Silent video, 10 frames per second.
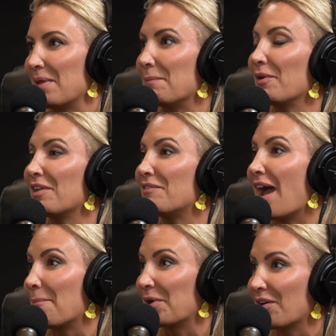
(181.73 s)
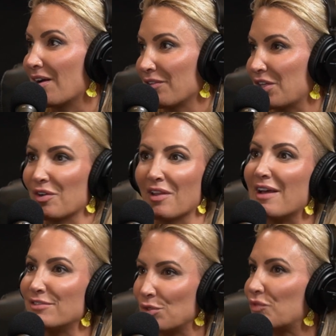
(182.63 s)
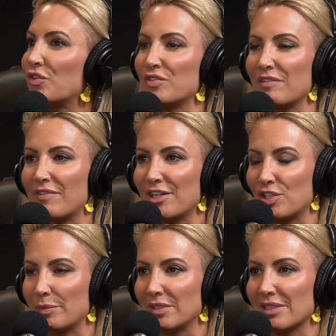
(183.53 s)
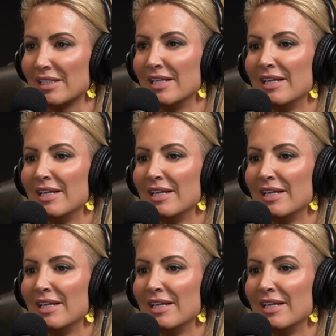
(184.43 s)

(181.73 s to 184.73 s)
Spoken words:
people live happier, healthier lives with fruits and vegetables.